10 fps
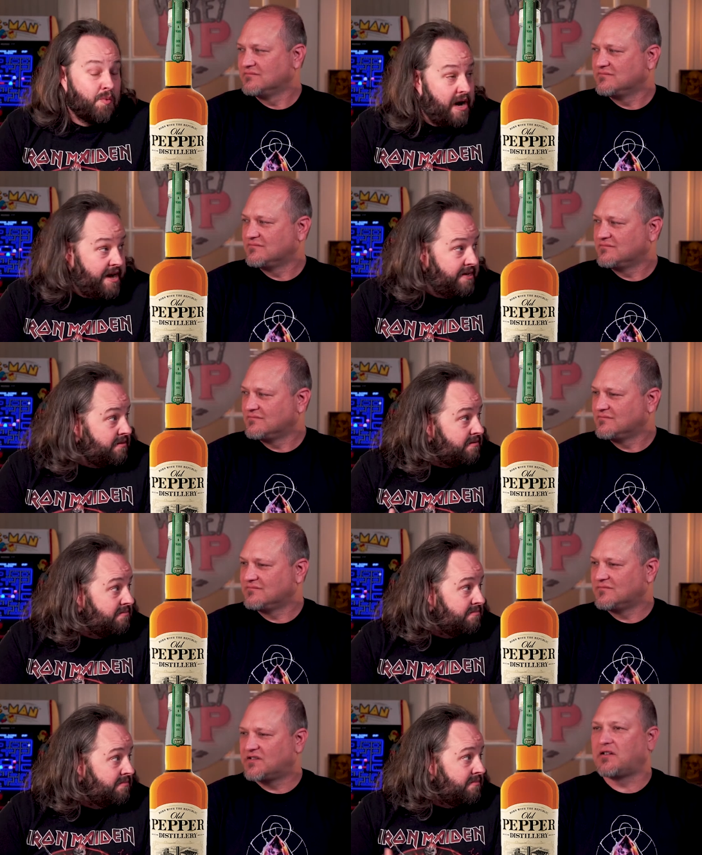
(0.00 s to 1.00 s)
Speaker 1: ryes.
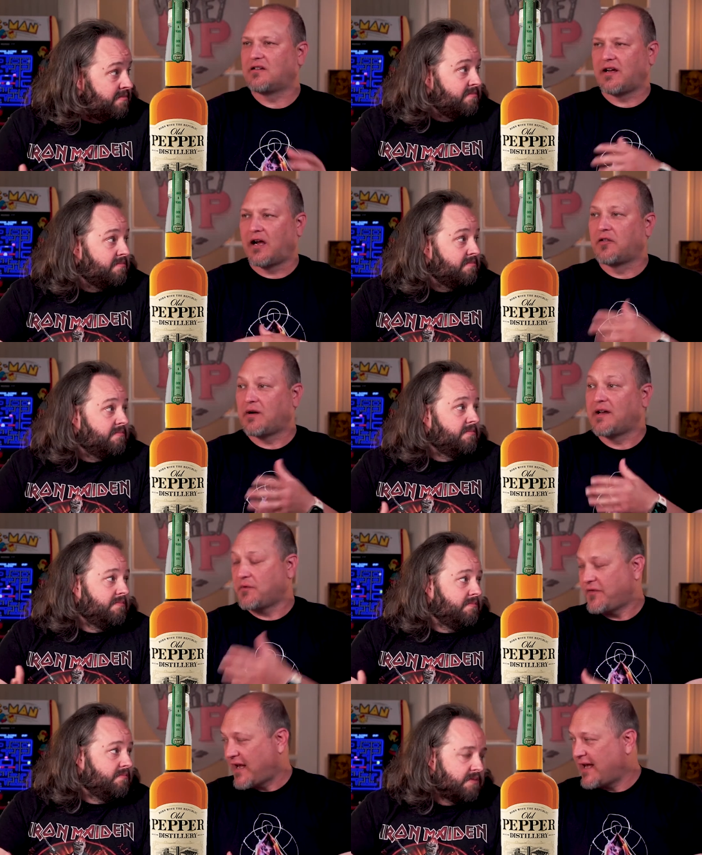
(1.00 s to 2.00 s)
Speaker 2: So like other ryes
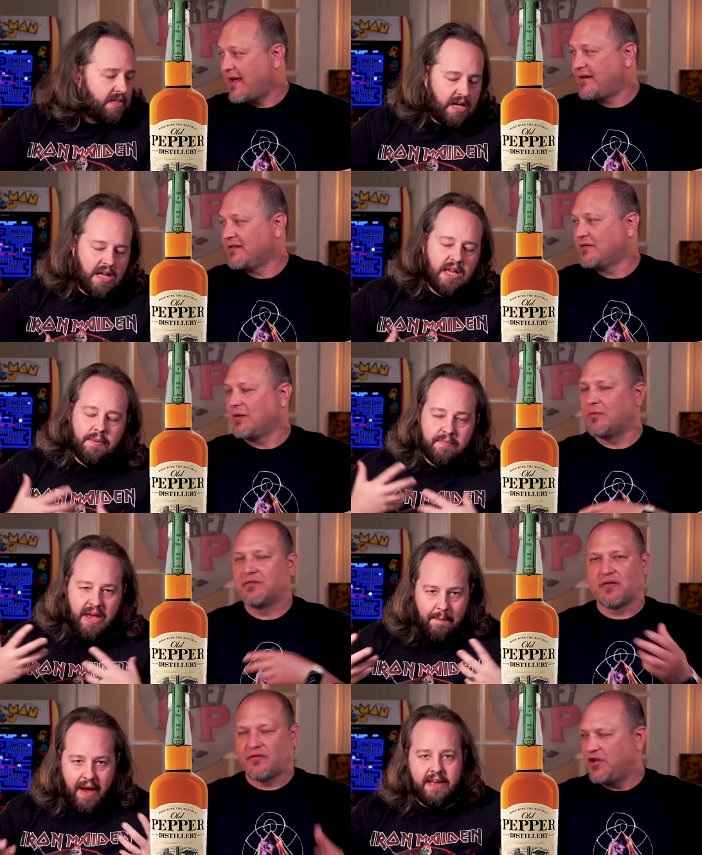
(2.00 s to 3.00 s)
we've had. Yeah, we
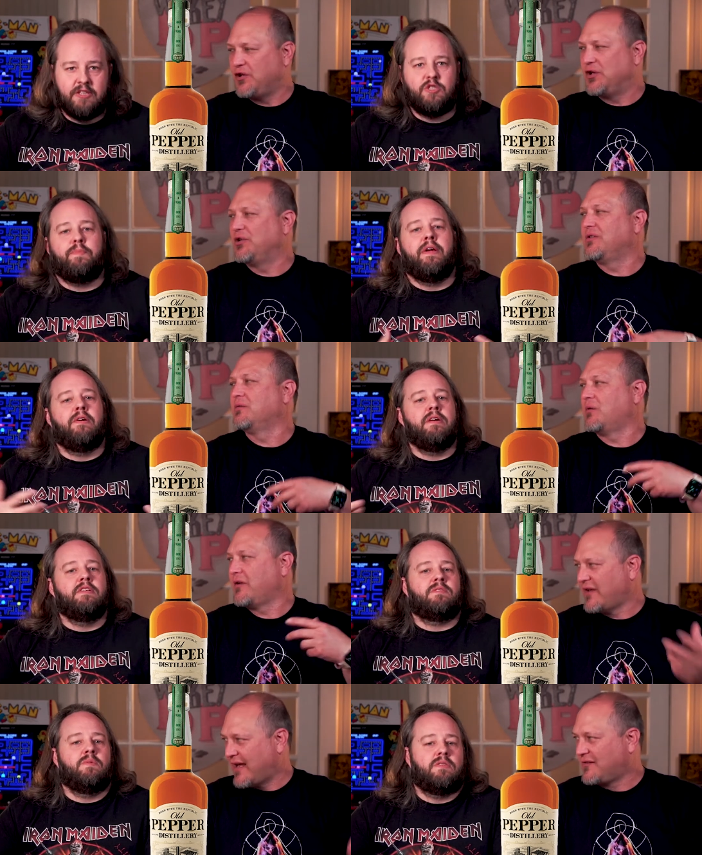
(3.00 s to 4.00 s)
my
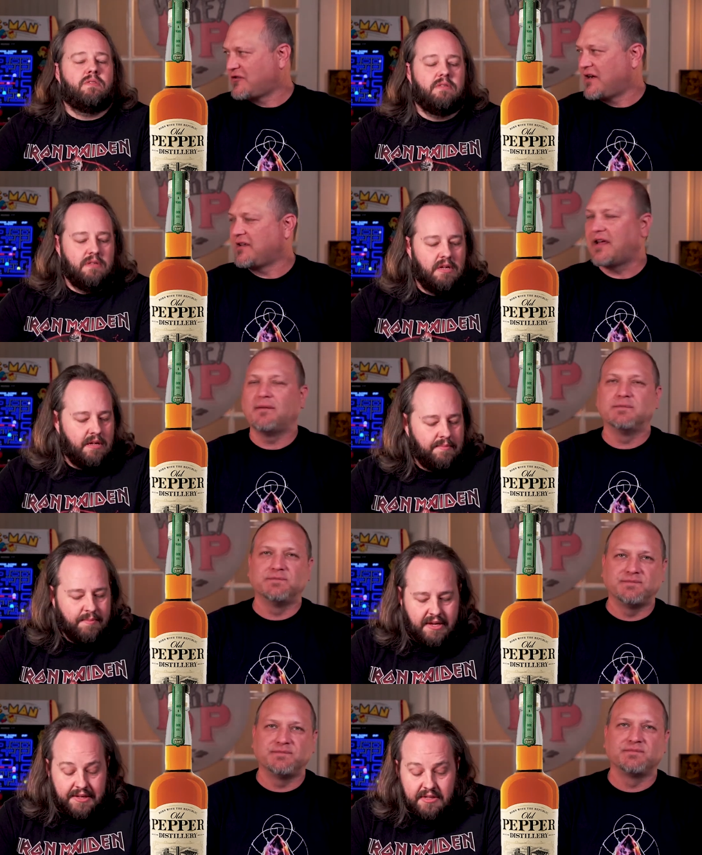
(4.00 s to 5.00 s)
experience with had, drank. Yep.
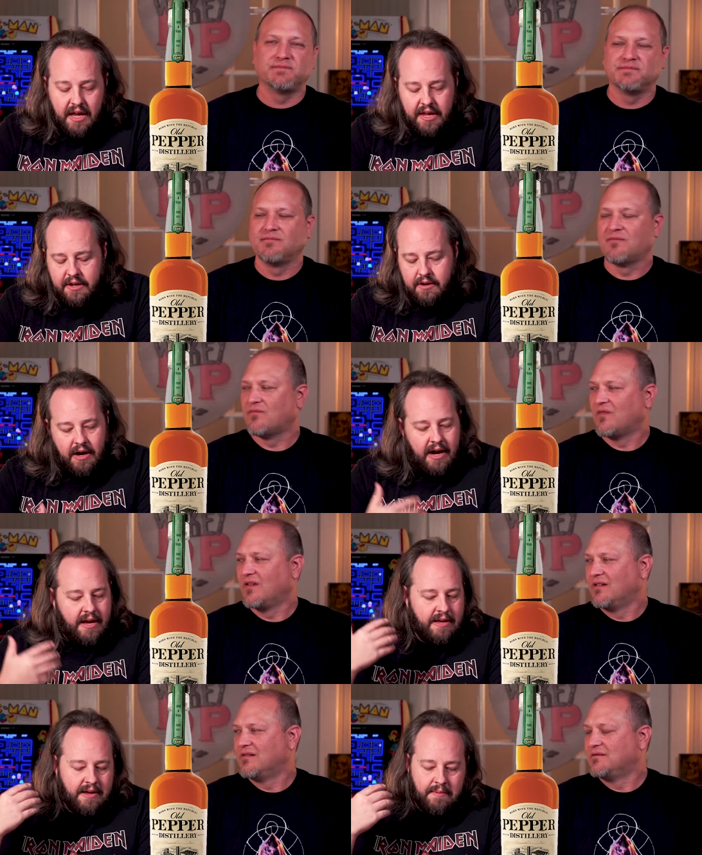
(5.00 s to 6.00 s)
Speaker 1: Because you know
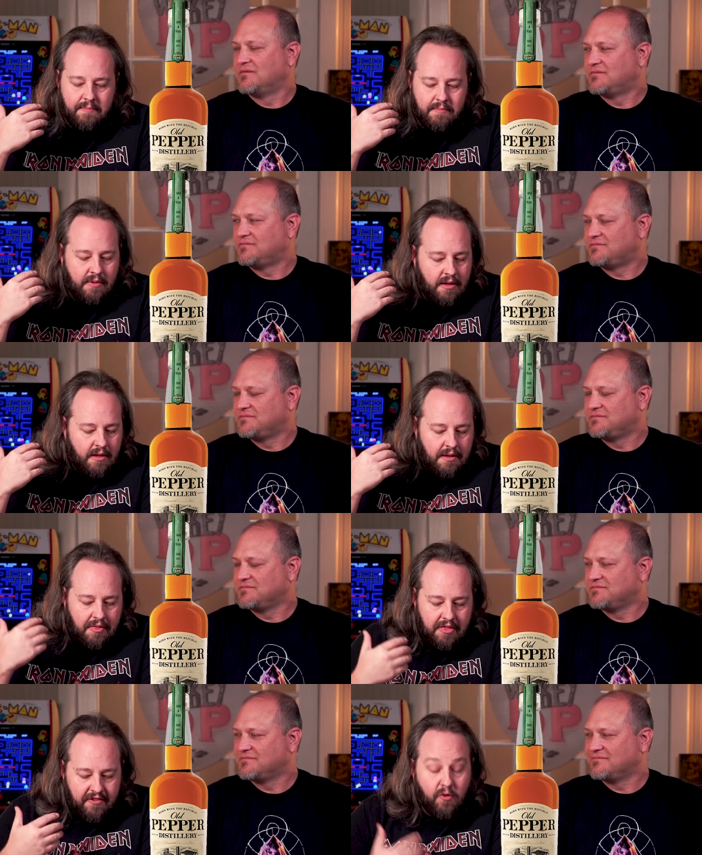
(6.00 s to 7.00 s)
I am
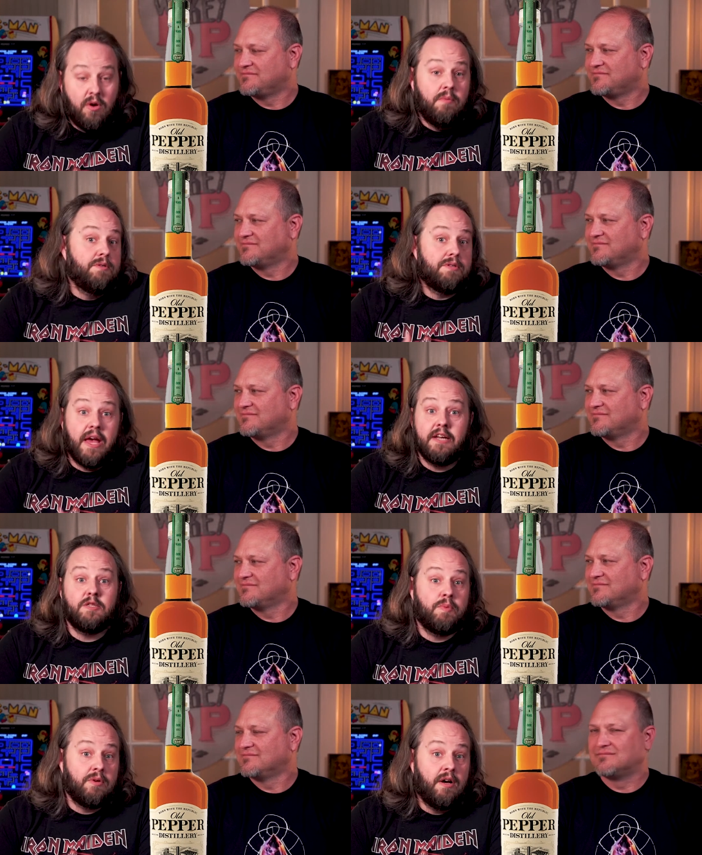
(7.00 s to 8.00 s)
the foremost
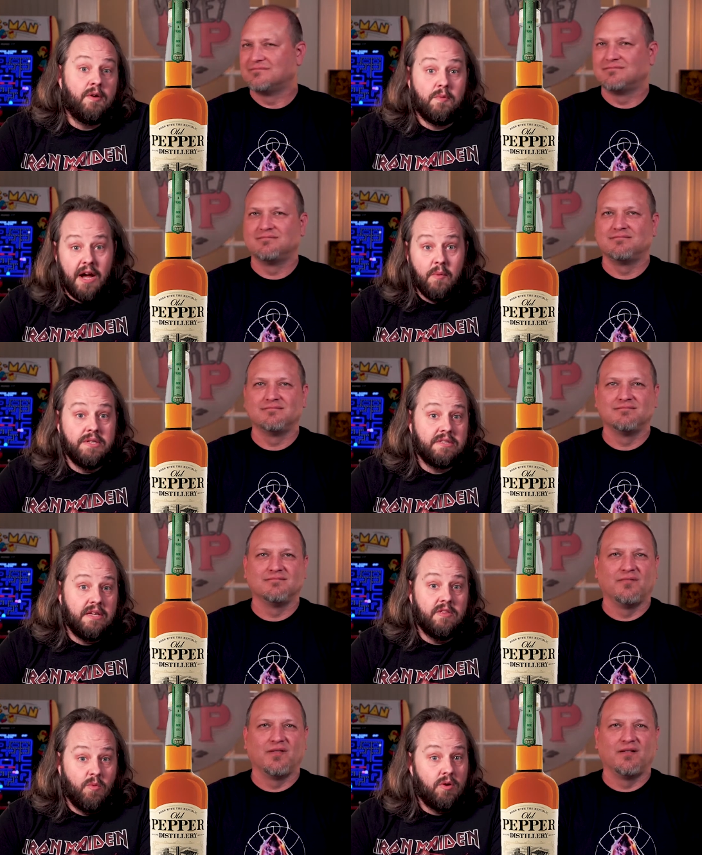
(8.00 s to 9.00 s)
expert on rye
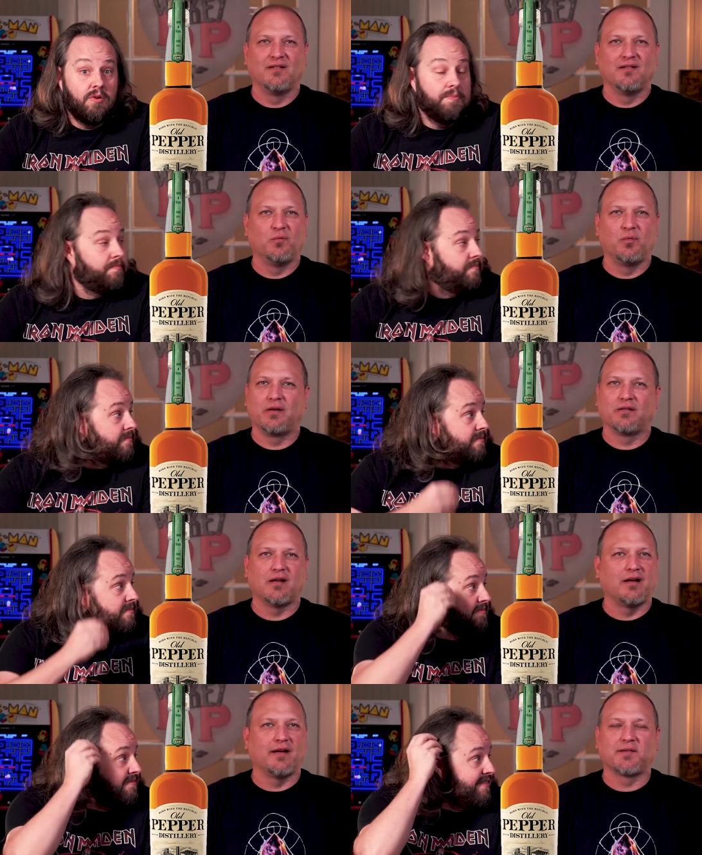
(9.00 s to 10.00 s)
whiskey in the world.
Speaker 2: We are
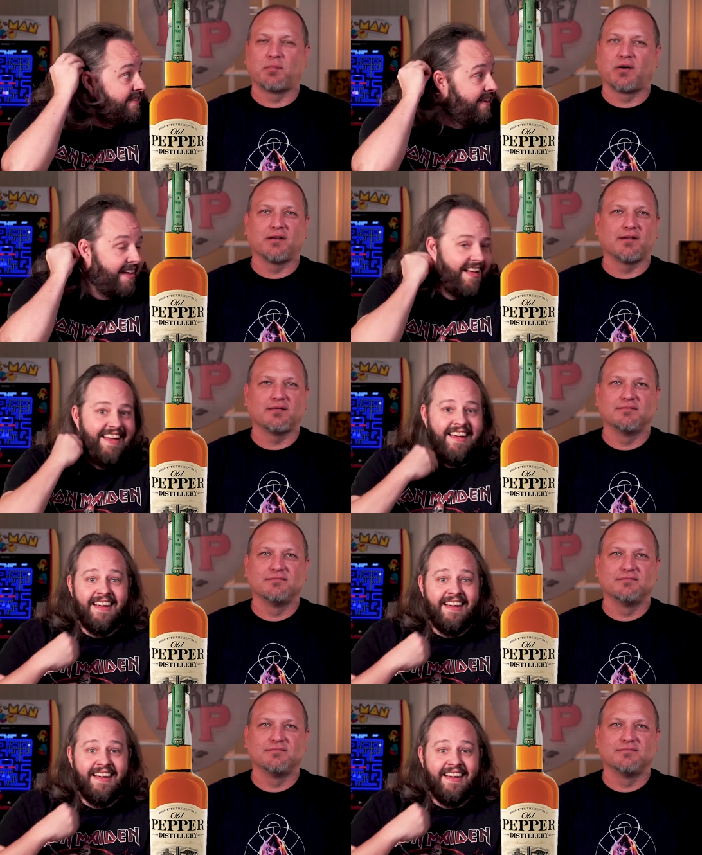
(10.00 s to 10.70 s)
not experts.